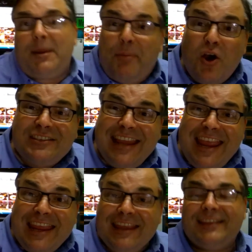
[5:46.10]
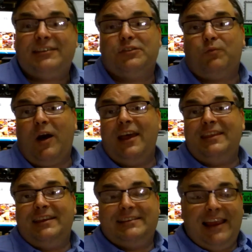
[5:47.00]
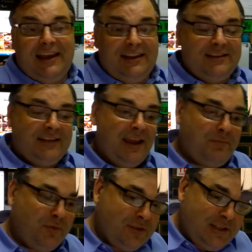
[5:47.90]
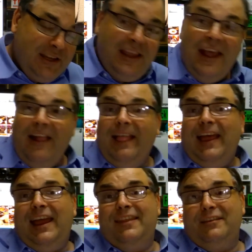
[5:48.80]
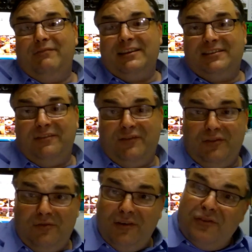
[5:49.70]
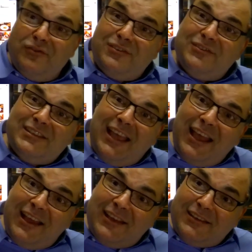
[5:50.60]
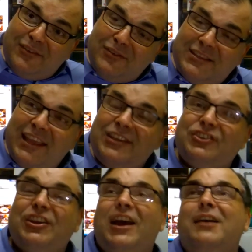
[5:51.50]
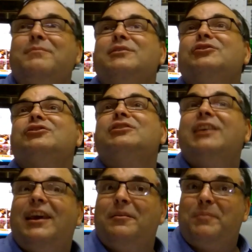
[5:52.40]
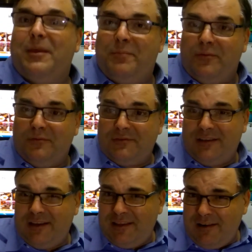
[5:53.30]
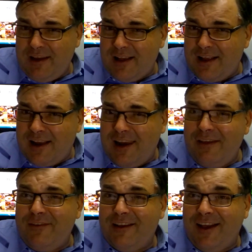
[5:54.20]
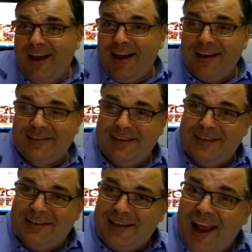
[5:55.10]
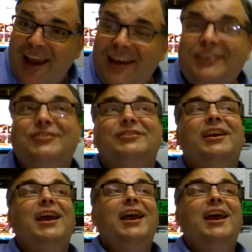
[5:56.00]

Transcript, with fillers: the pussy. This is why the Italians get pussy, and the rest of you losers can't because they charm the shit out of people. See that? clever guys. They're stylish